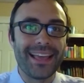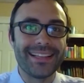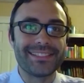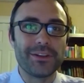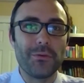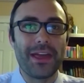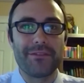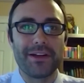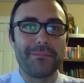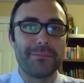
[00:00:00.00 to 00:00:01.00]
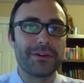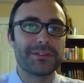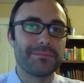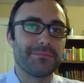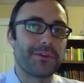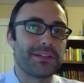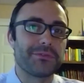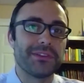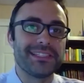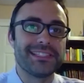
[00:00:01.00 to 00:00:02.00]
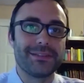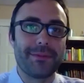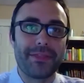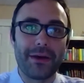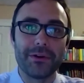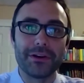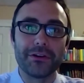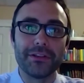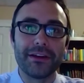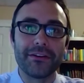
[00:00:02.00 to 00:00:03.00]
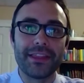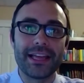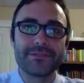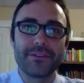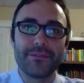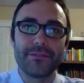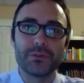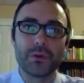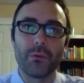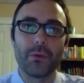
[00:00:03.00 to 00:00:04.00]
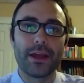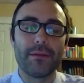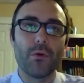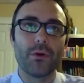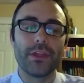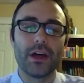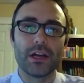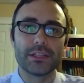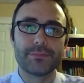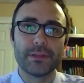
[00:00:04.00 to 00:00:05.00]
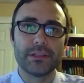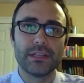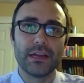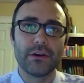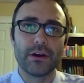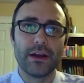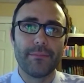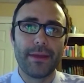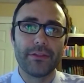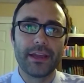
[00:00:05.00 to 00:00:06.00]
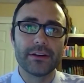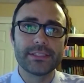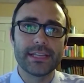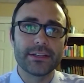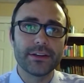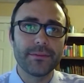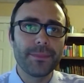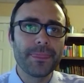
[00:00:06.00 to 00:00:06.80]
And so we have put out some press releases about that one earlier. And that's for folks who are working more in the hospital or healthcare sector.